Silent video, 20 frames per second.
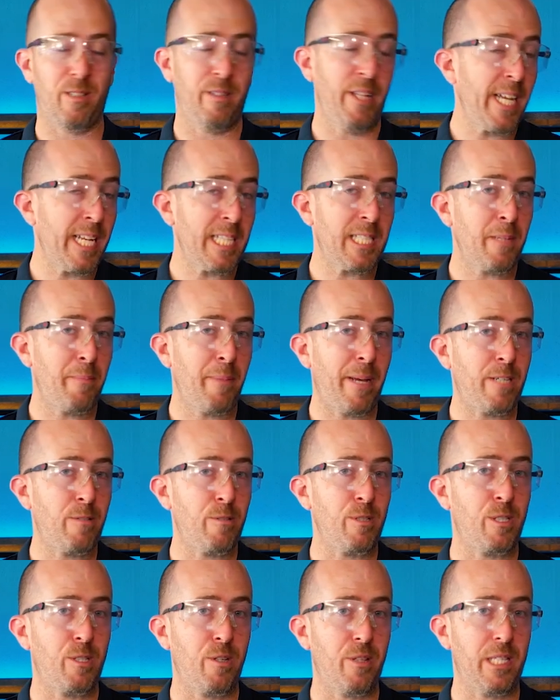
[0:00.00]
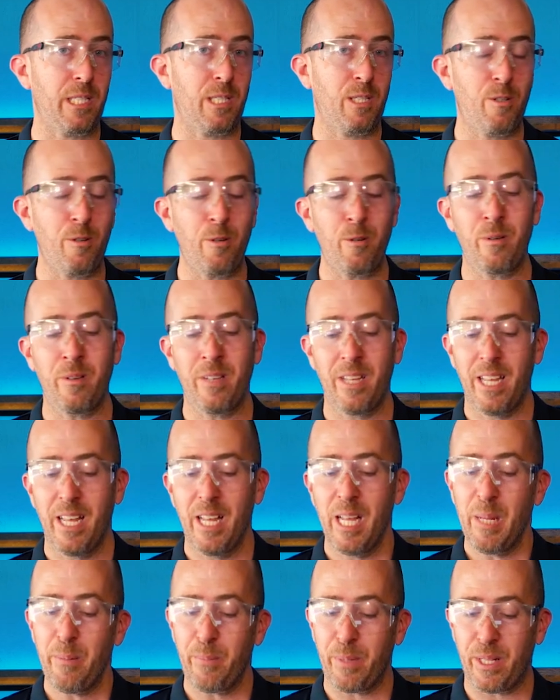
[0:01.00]
Lead-acid batteries do this too,
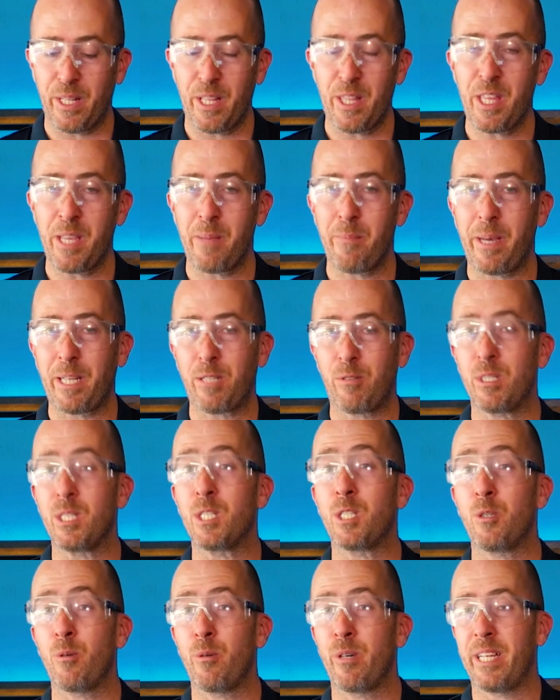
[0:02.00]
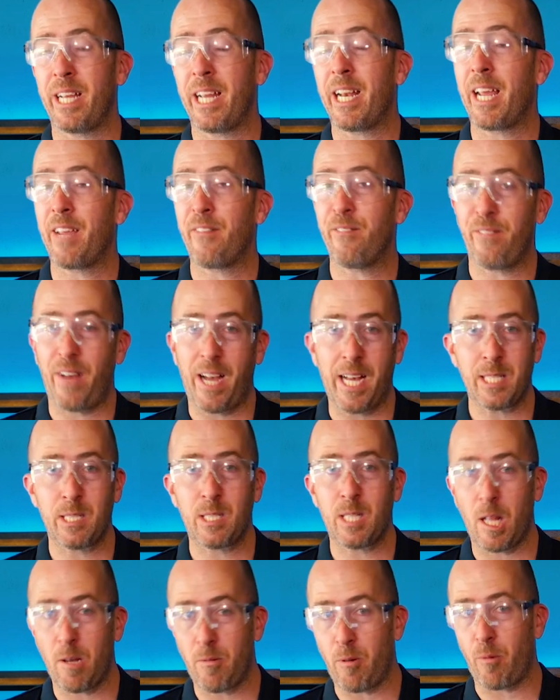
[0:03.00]
but lithium batteries do it at a far
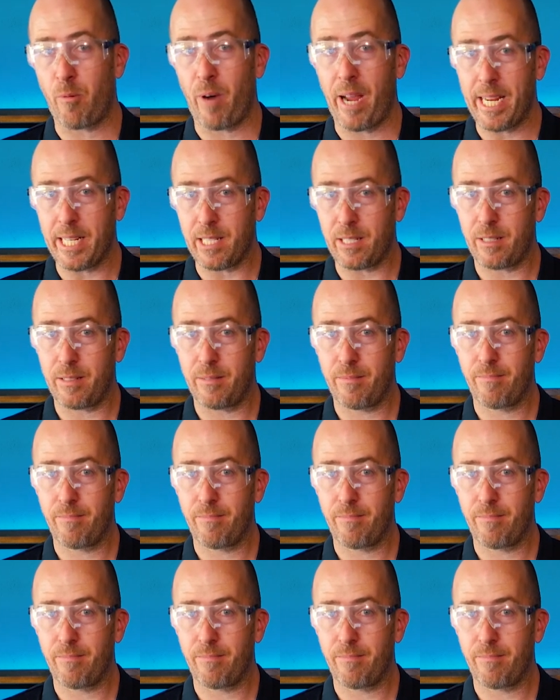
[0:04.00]
slower rate.